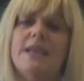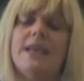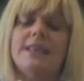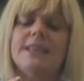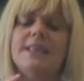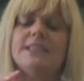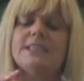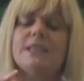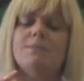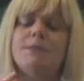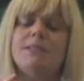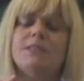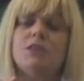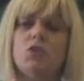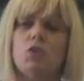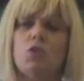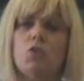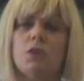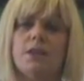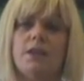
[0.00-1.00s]
these can be
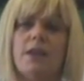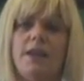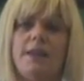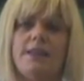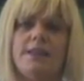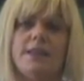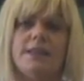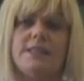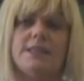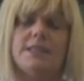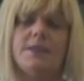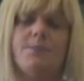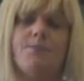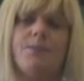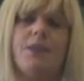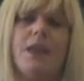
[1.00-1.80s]
stored like this.